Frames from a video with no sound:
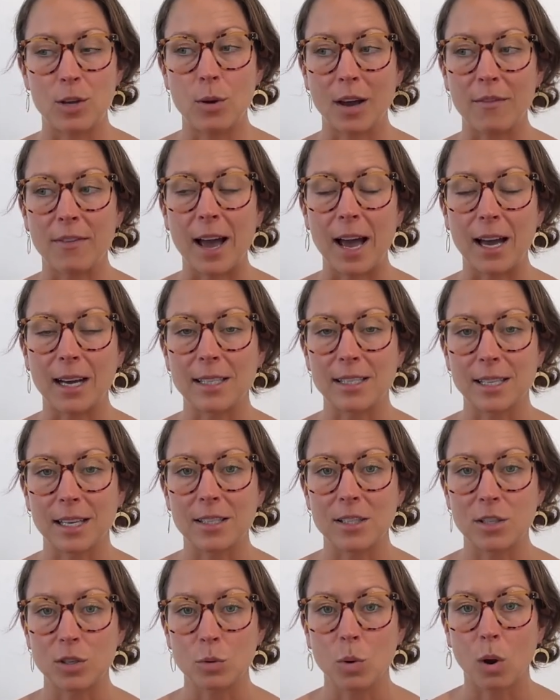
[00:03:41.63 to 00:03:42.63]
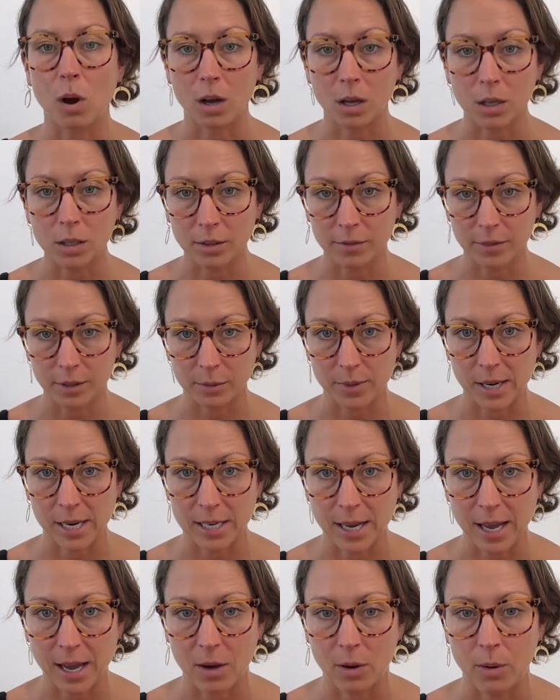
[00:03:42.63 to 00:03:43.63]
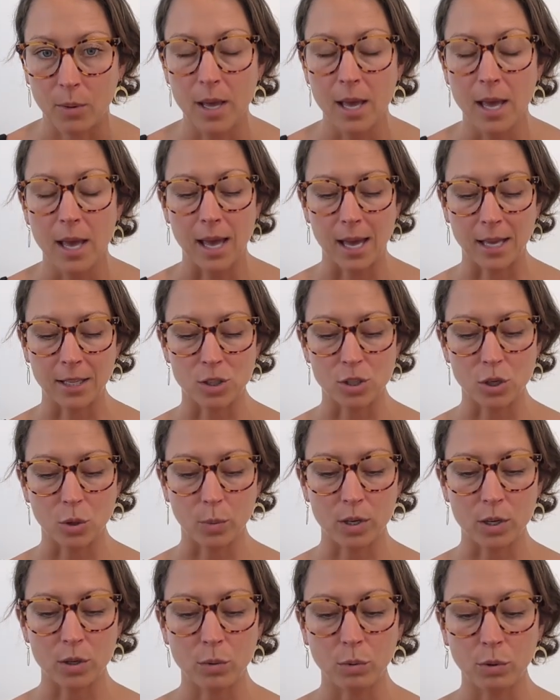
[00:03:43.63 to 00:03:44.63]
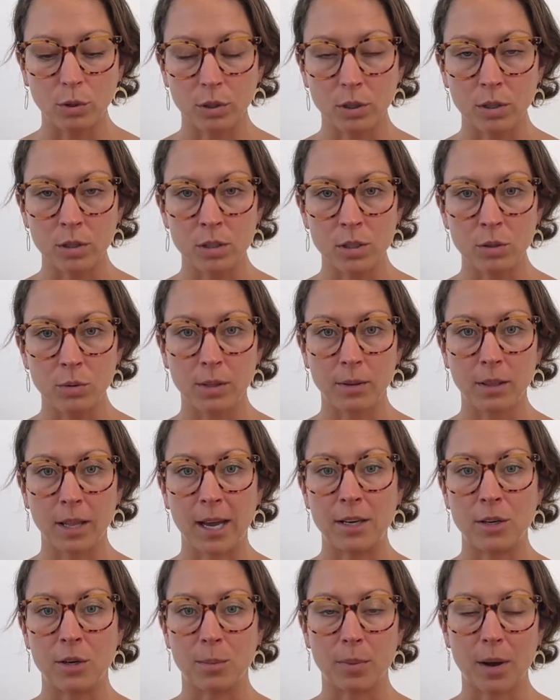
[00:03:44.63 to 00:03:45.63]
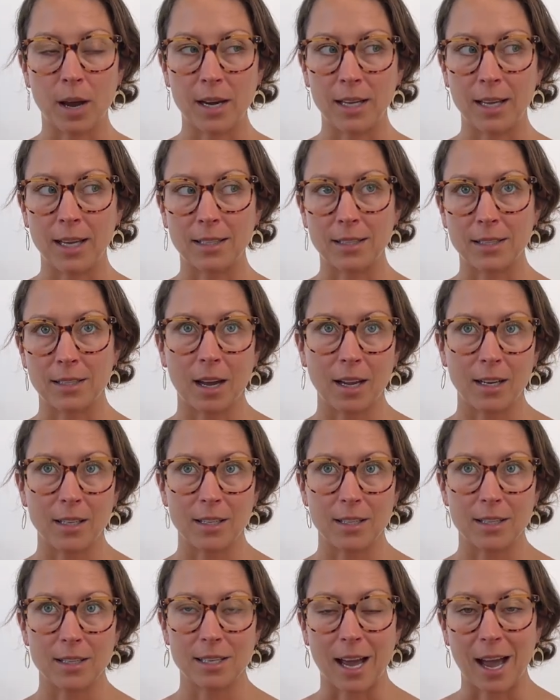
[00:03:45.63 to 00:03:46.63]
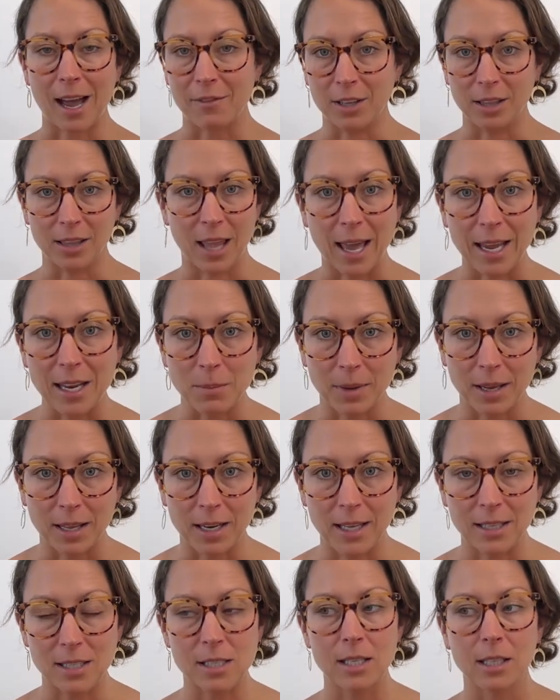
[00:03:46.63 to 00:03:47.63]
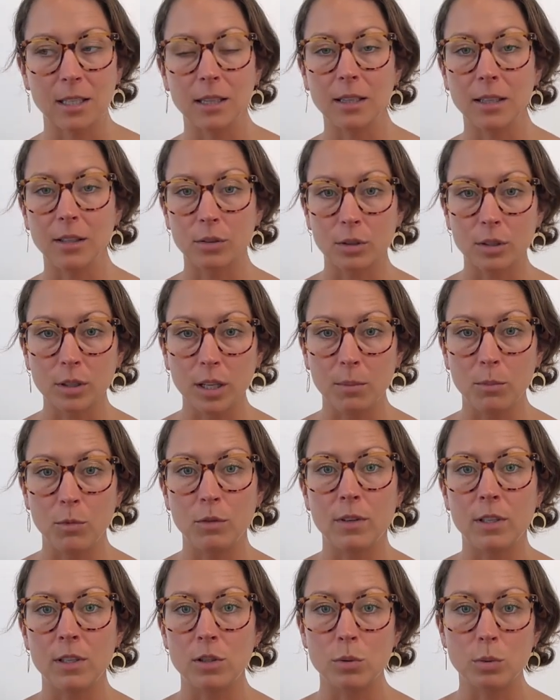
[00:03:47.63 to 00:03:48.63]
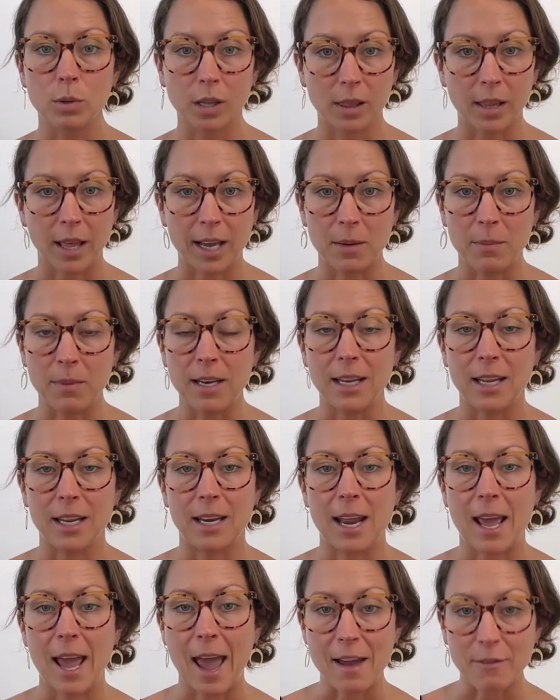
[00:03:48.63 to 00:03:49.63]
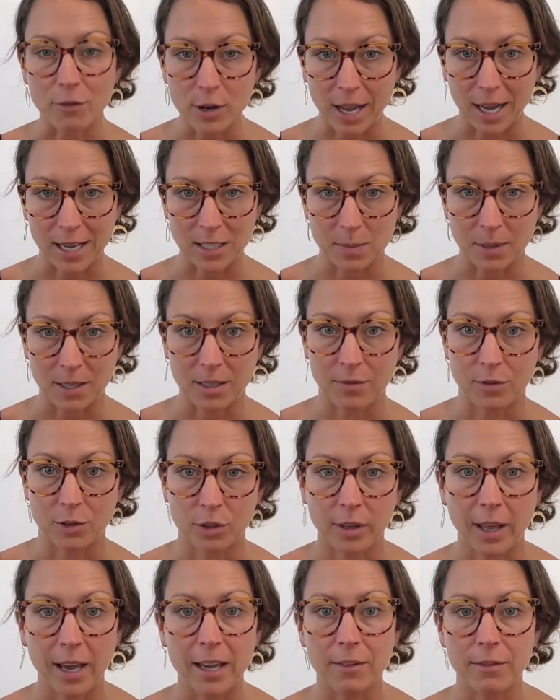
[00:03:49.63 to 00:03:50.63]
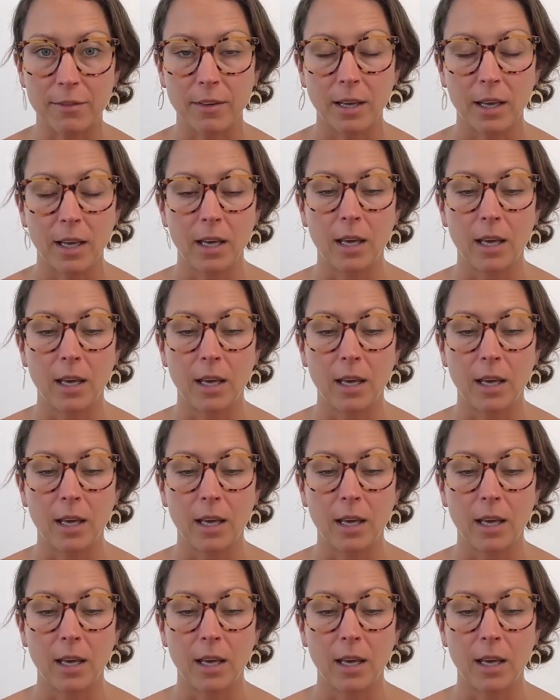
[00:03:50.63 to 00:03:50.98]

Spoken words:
You have access to all of it right now. And so when you learn to align your body, it's not just to have alignment, it's to literally move into alignment in every aspect of your life.